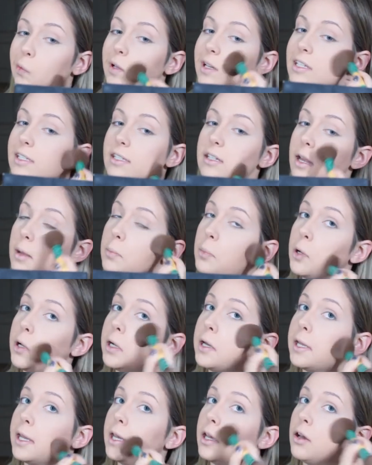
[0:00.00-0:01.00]
reason I'm
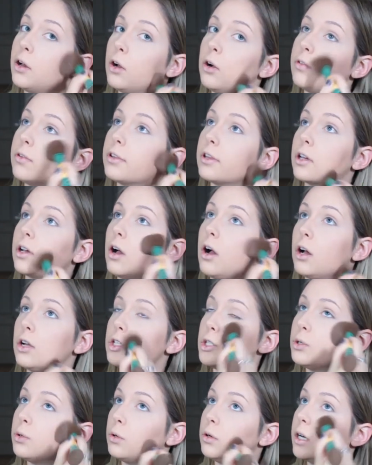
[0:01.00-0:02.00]
putting it over the
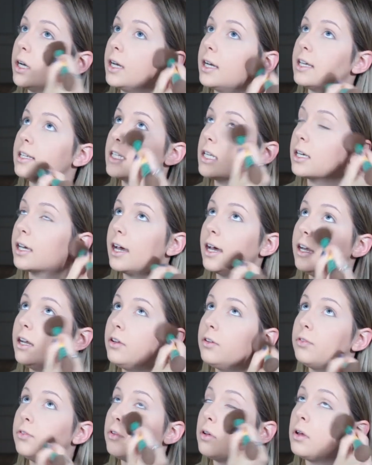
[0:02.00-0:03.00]
contour is it kind
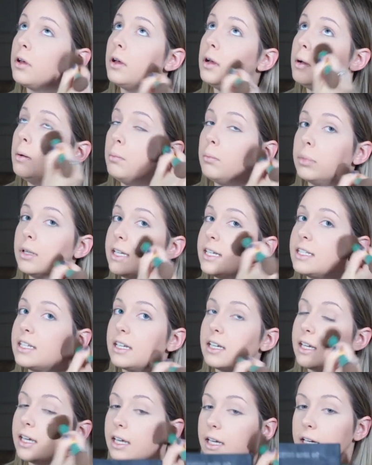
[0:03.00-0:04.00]
of blends
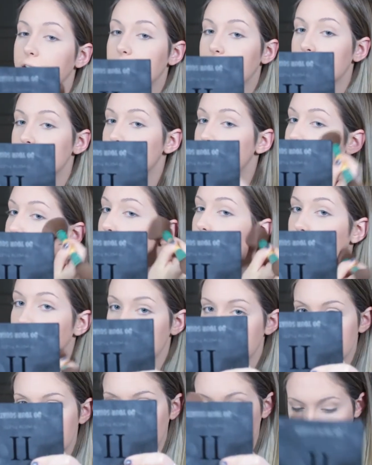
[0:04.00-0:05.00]
it in, gives you more of
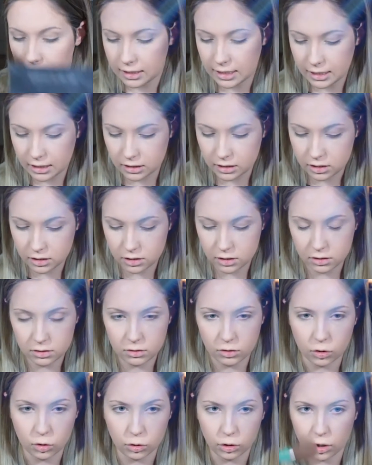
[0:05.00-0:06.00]
a sun-kissed
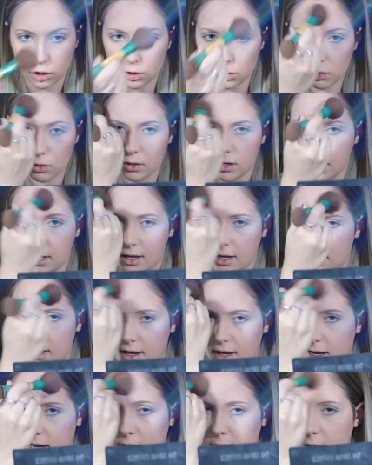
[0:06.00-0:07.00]
glow,
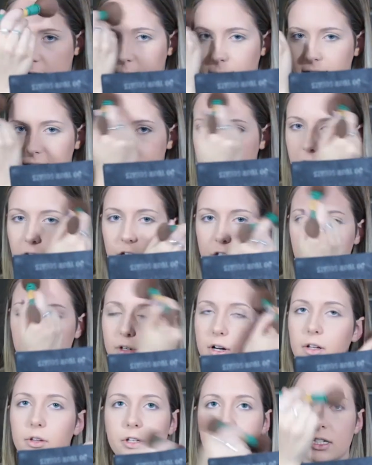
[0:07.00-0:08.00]
and it makes the contour
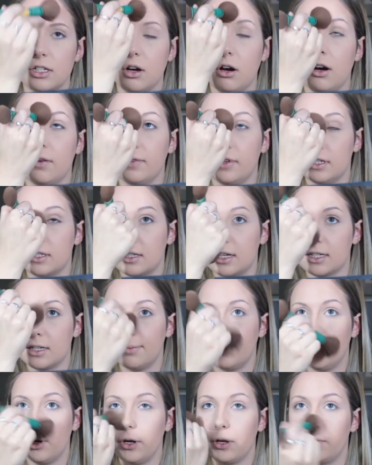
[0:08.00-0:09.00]
not look as obvious because
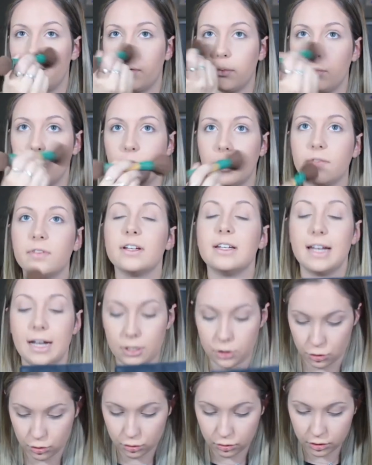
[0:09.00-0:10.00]
I'm going for more of a
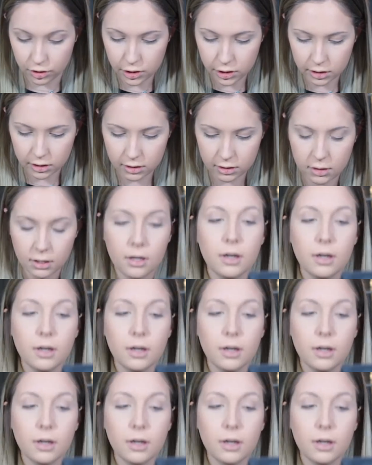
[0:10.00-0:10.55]
natural look.